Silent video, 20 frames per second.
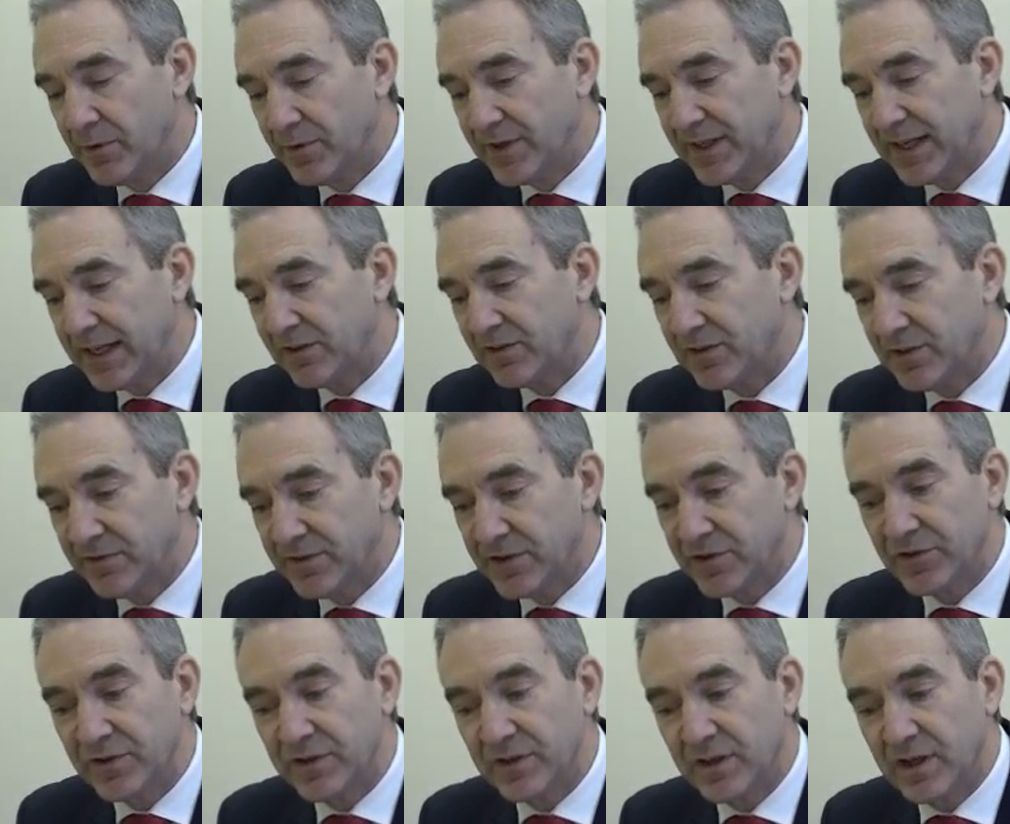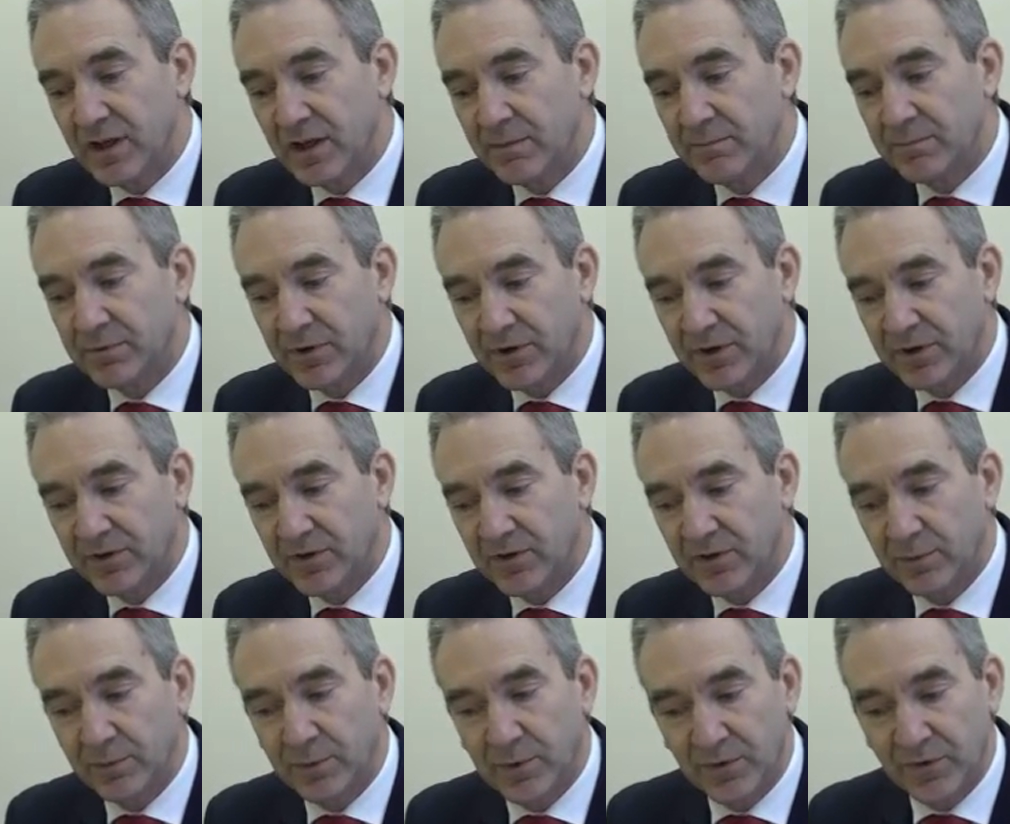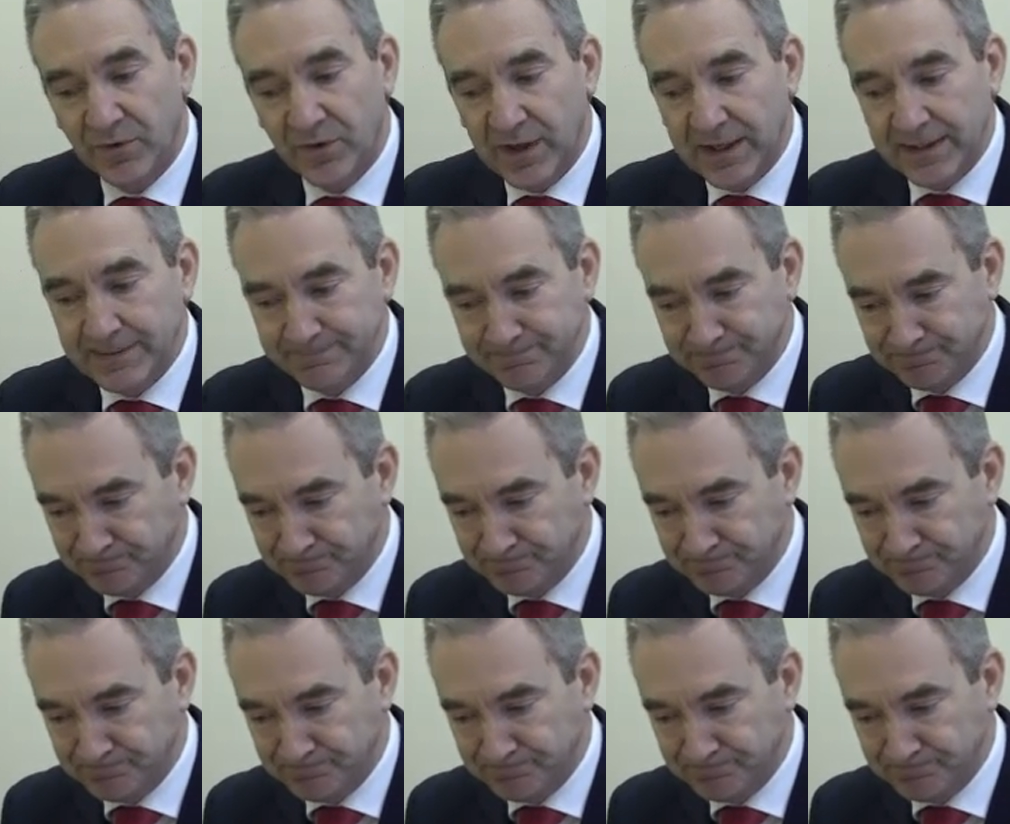the ex-Navision product as it was then.